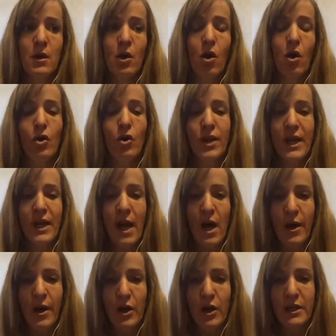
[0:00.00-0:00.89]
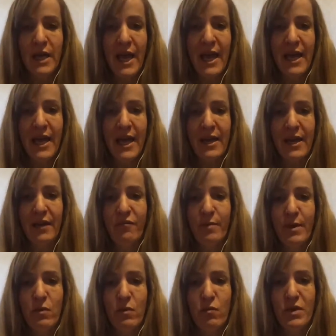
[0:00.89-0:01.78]
holding on all day and I've
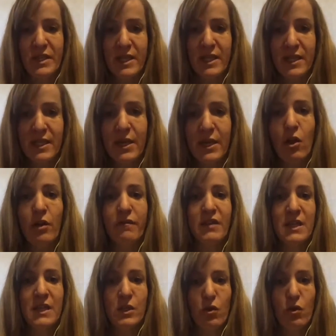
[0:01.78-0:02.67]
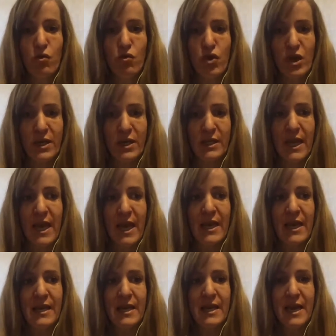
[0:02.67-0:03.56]
been resisting all of these urges,
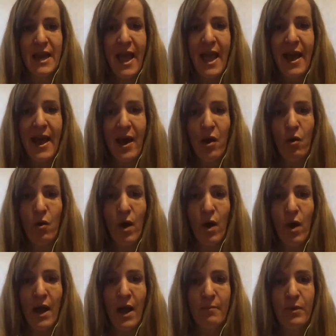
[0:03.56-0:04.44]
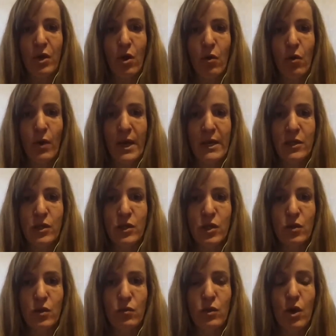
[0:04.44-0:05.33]
and now I'm going
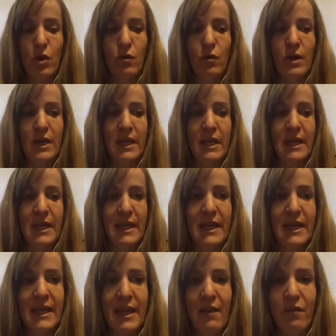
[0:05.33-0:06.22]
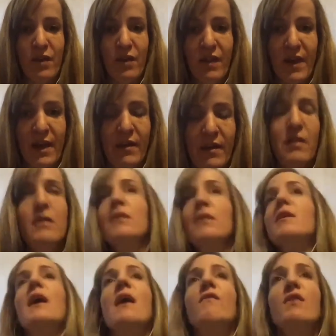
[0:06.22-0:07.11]
to go and eat
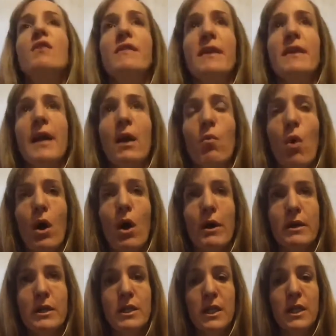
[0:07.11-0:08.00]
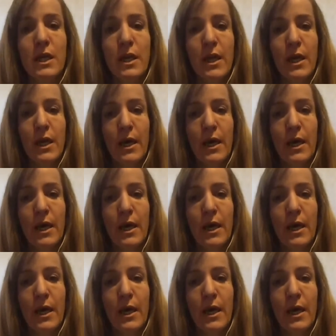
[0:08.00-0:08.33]
everything I want."